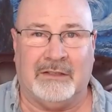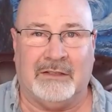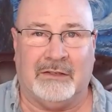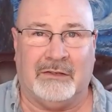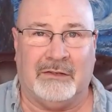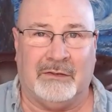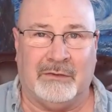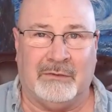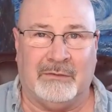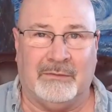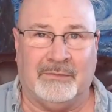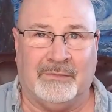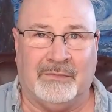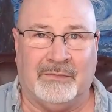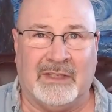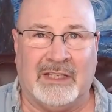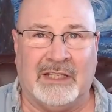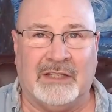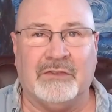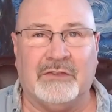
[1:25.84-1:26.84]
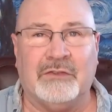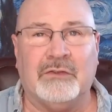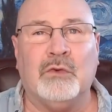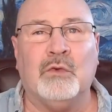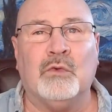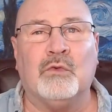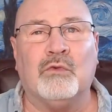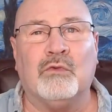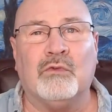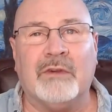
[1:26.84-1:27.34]
to do is
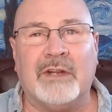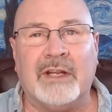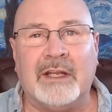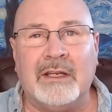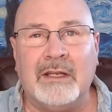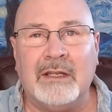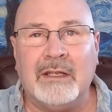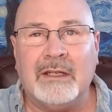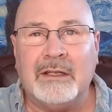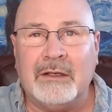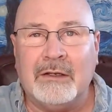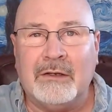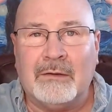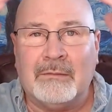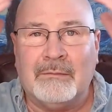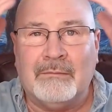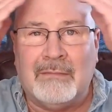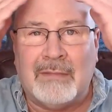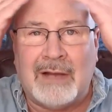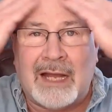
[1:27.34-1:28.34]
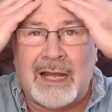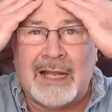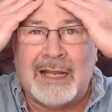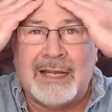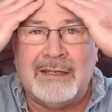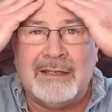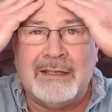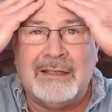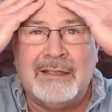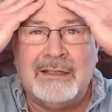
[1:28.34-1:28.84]
to rid your
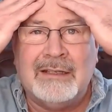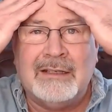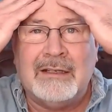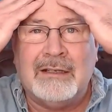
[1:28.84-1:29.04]
mind